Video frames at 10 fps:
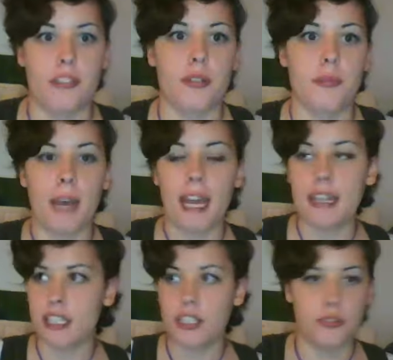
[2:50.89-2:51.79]
through
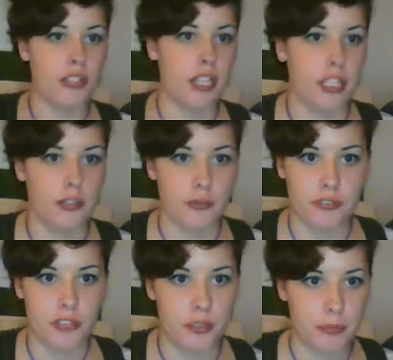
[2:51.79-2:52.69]
badly, you say
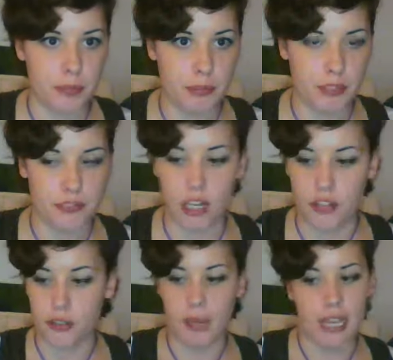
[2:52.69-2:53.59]
what Jewish people have gone
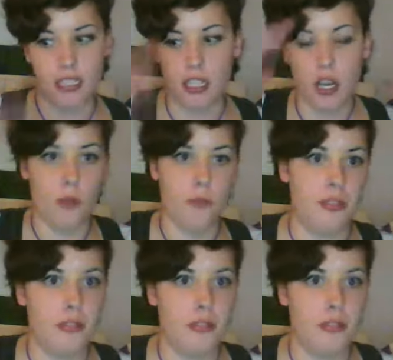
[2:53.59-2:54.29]
through badly, oh,